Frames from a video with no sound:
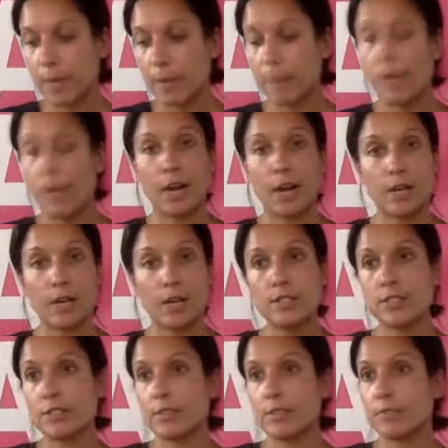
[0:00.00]

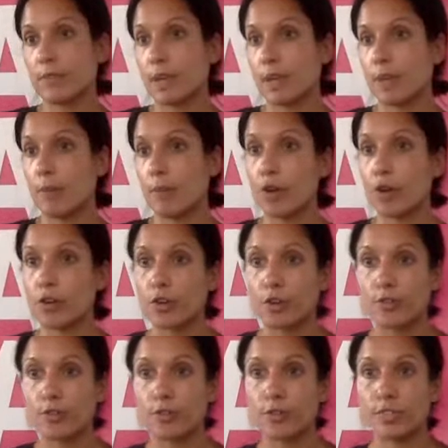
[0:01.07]
Parent,
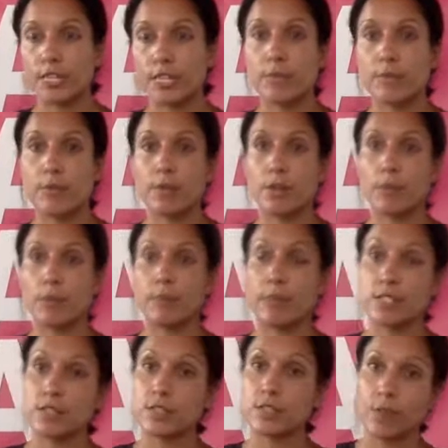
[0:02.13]
partner, for example, a
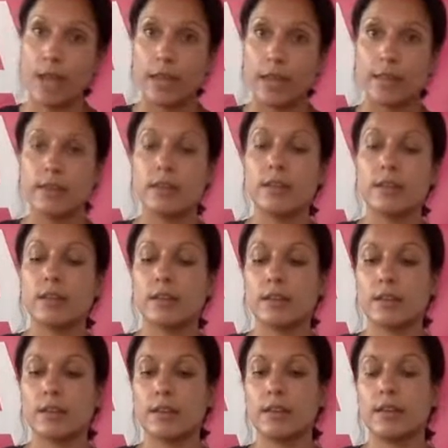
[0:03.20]
best friend,
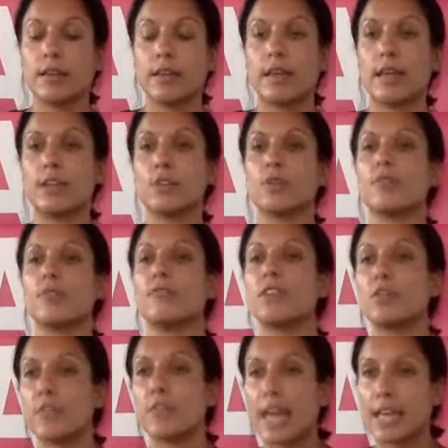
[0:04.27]
and you can
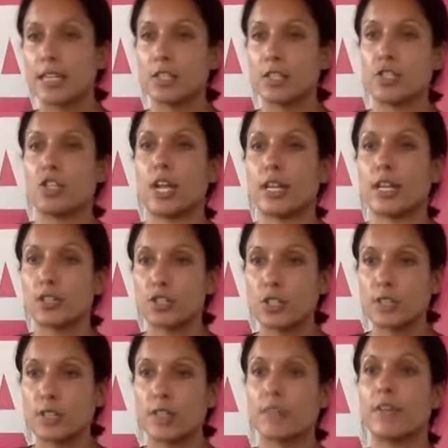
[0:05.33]
feel that
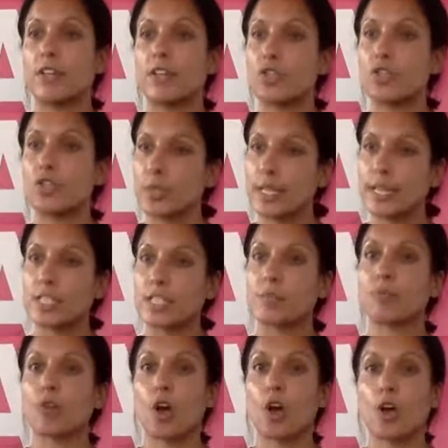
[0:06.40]
exchange. And then eventually it
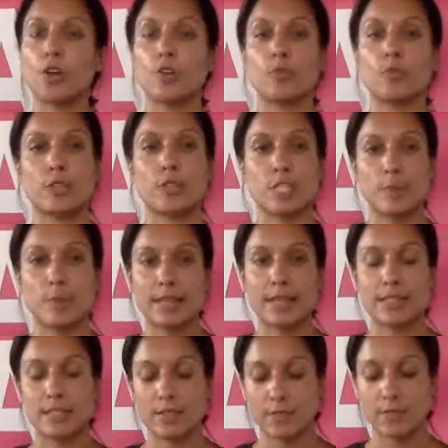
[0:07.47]
gets broader and more
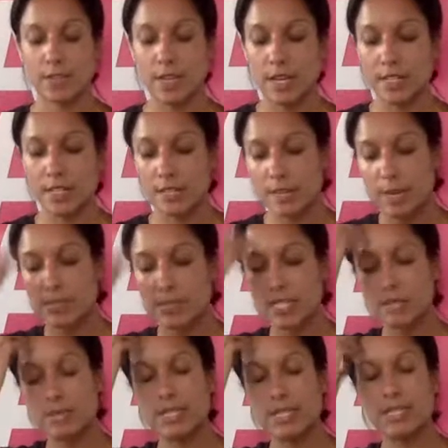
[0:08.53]
expansive. Sometimes
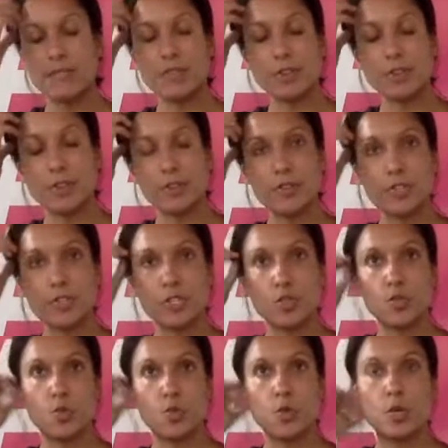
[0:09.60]
it can be difficult
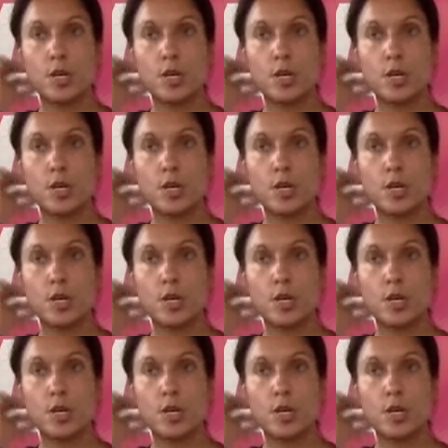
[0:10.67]
to